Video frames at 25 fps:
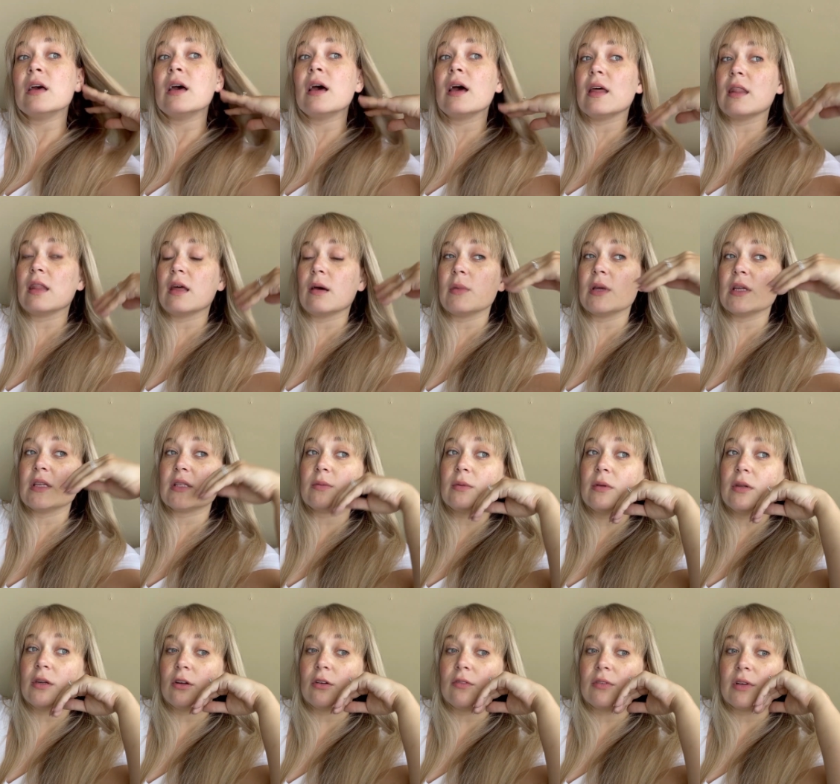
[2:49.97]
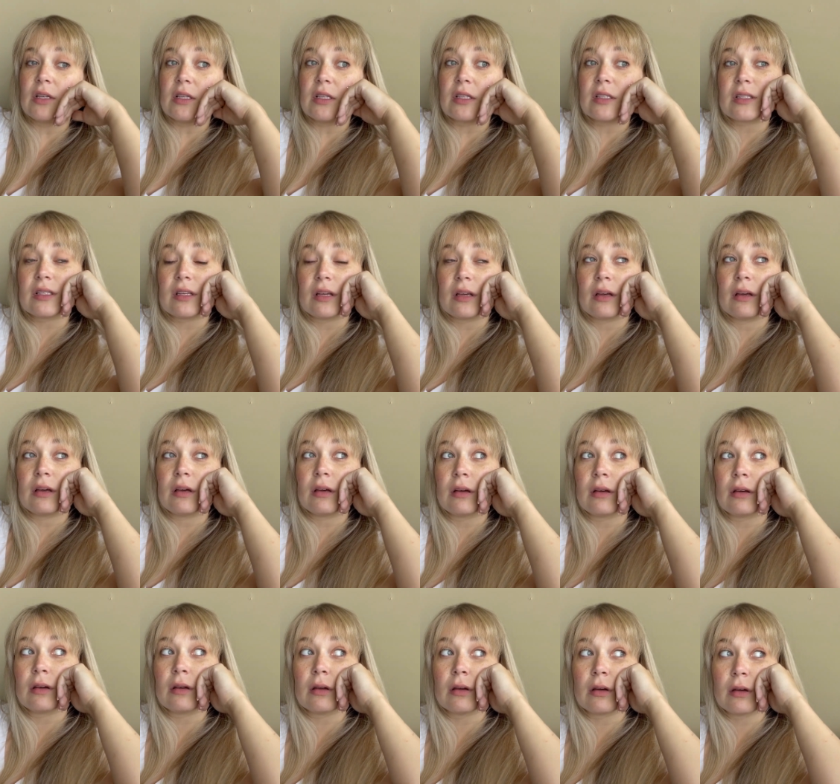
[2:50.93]
And that makes me nervous
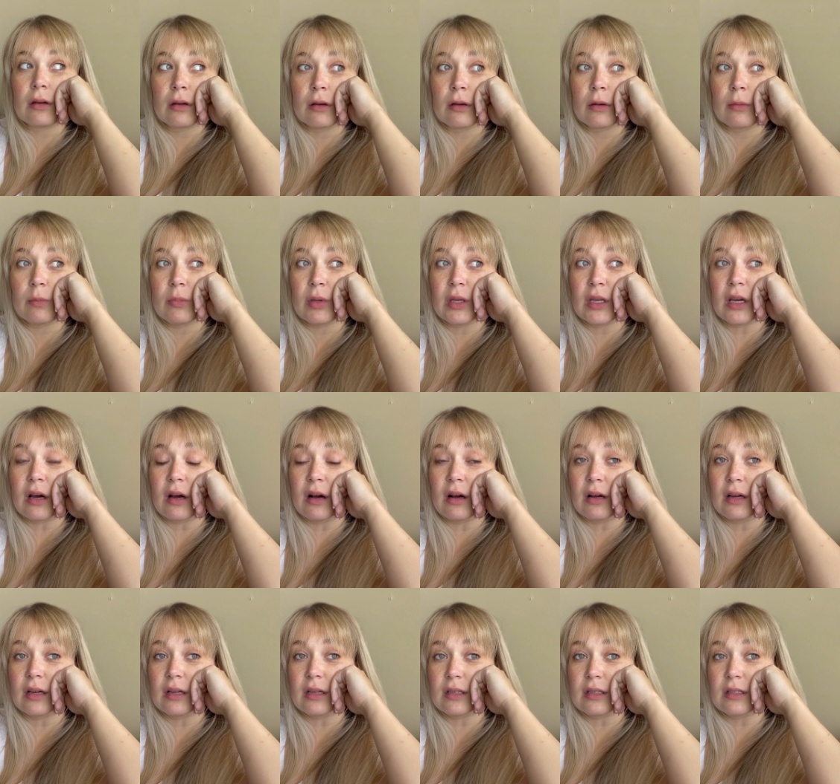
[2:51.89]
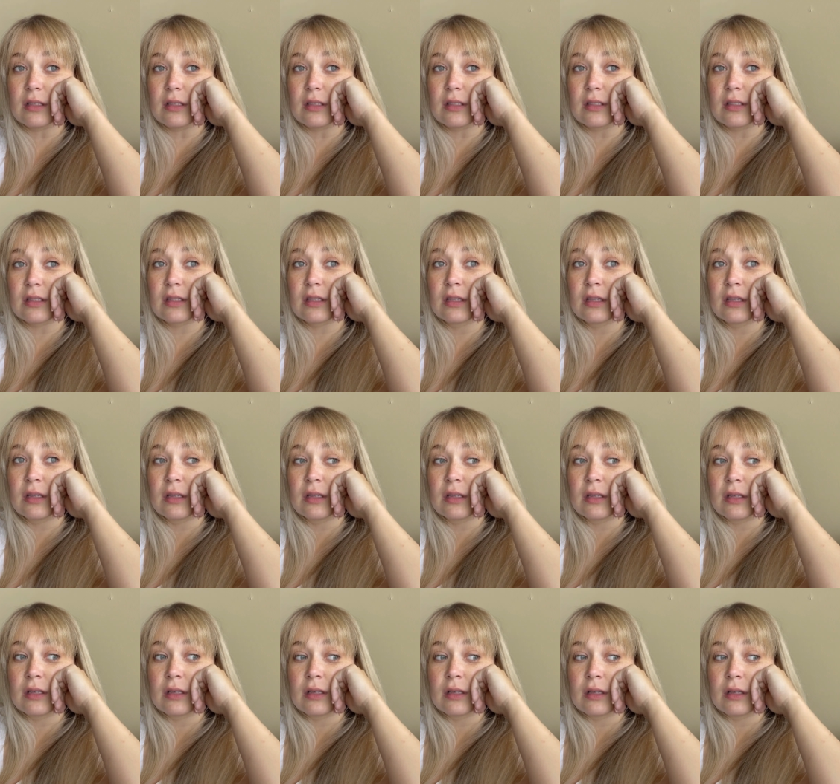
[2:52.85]
because
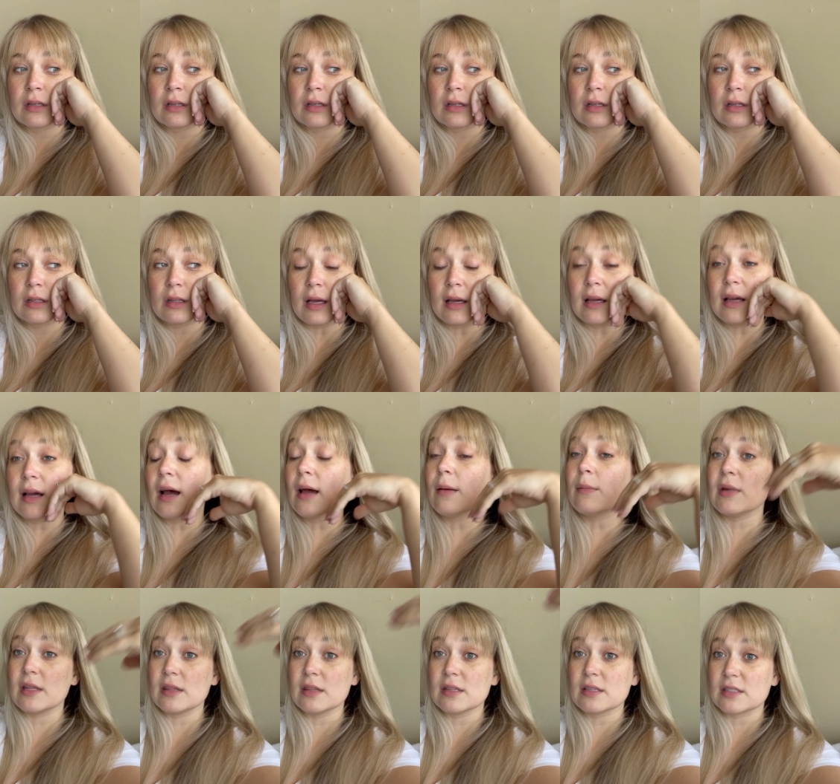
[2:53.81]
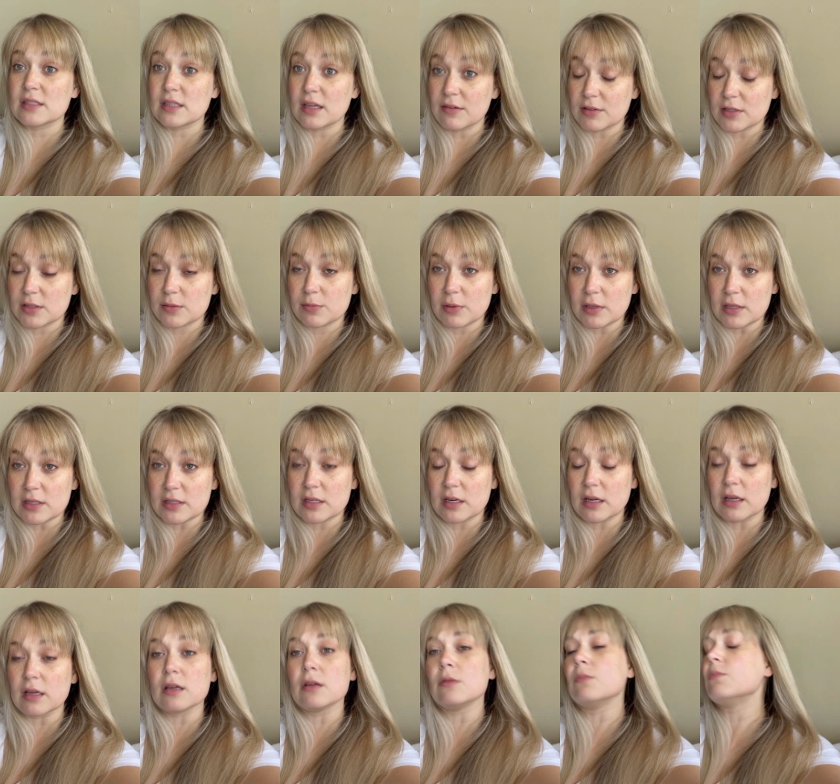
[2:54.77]
like I'm in the safest place that
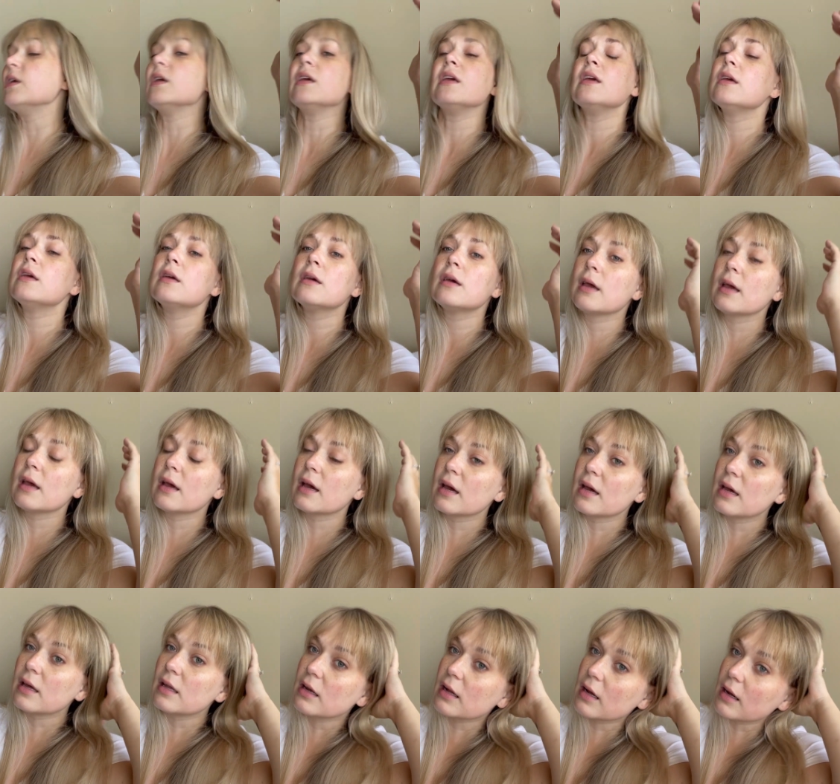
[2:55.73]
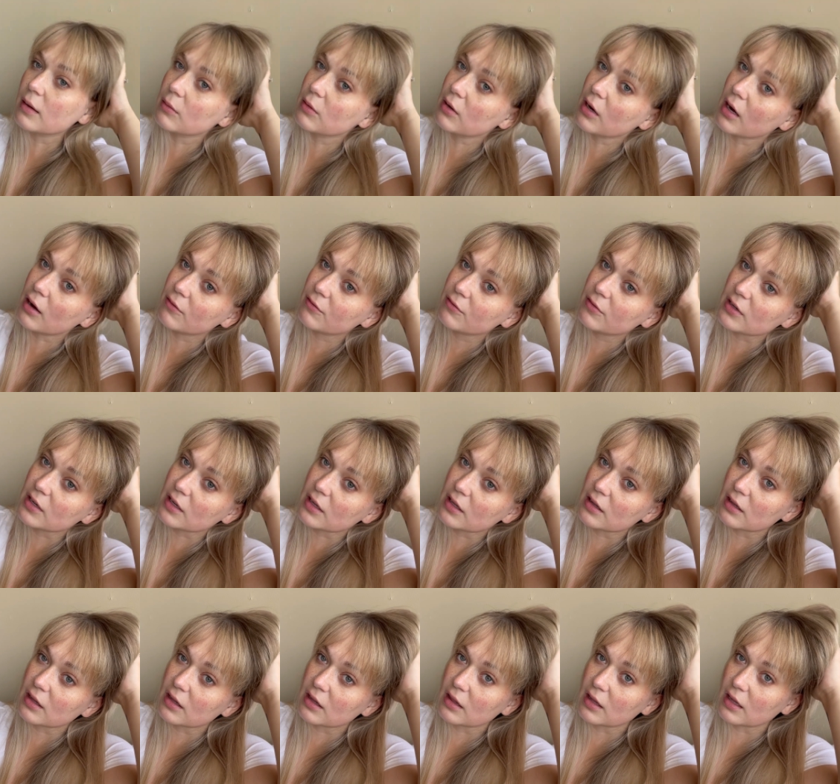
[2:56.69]
I could be and I'm
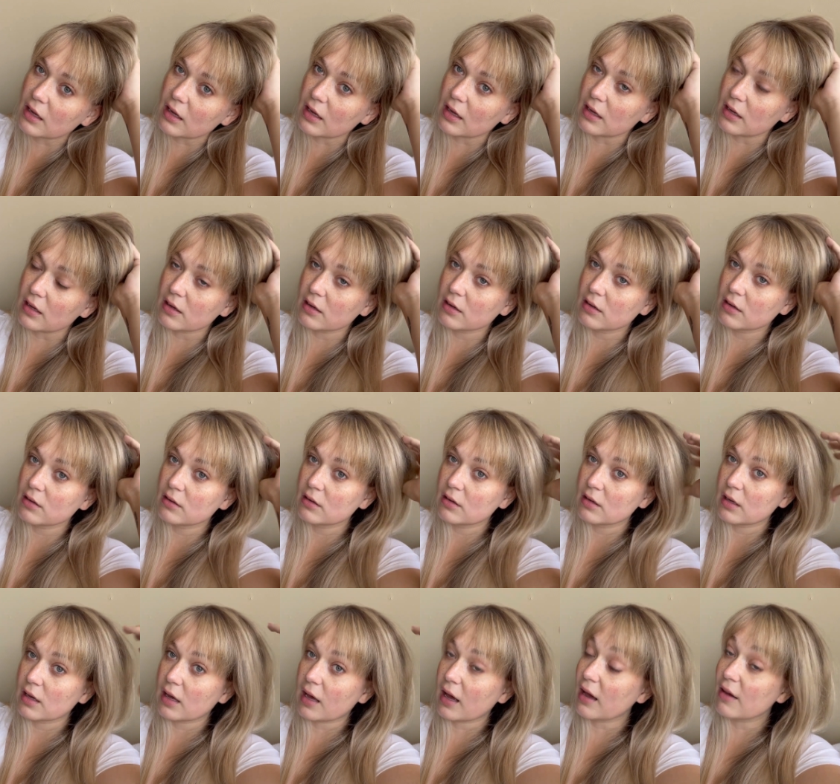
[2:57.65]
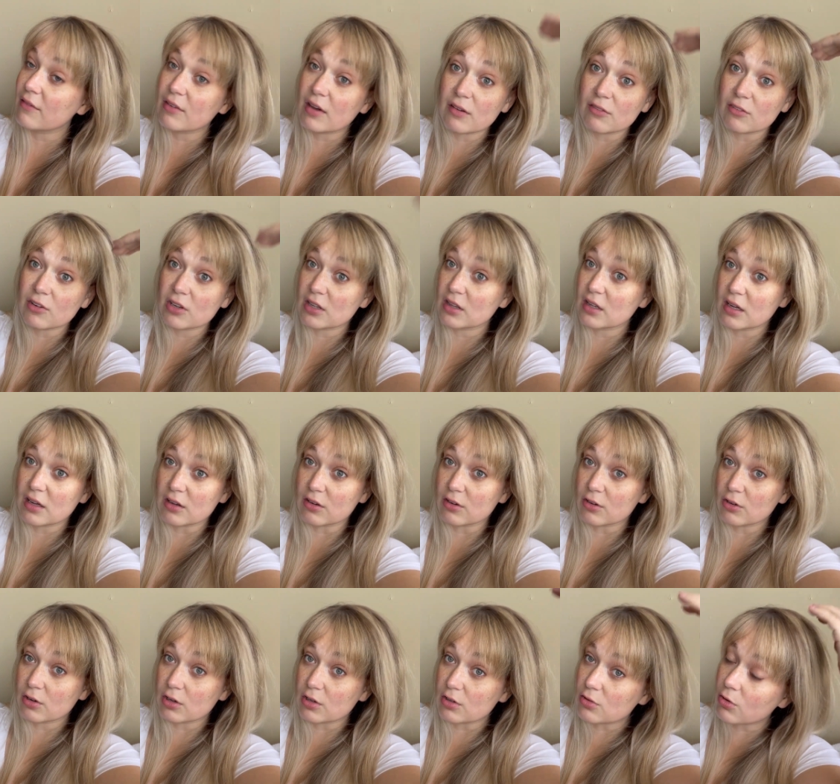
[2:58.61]
confident that they have everything
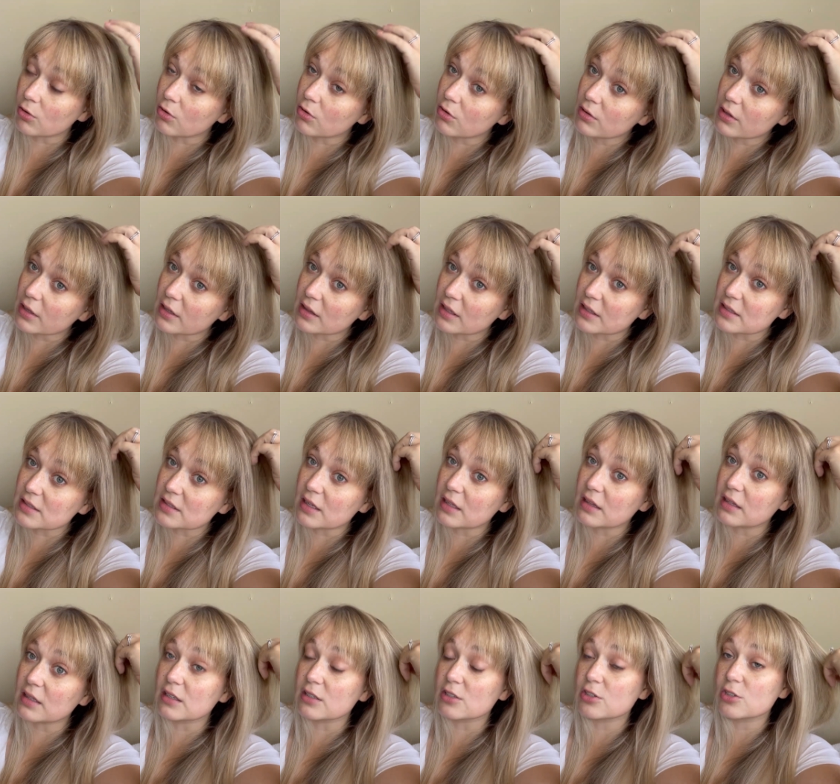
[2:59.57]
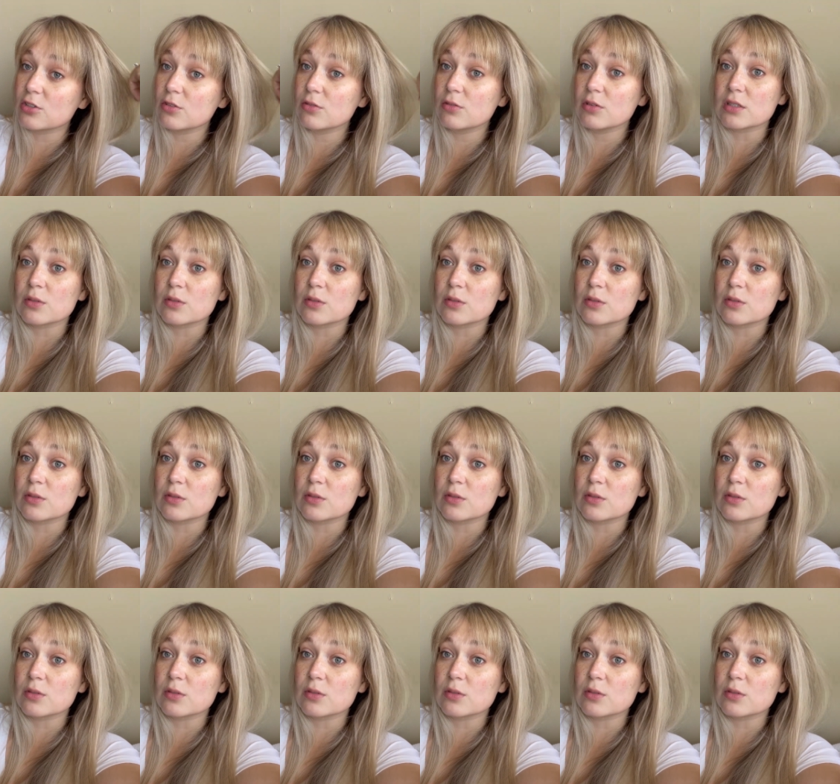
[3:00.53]
under control. Like that's not the issue.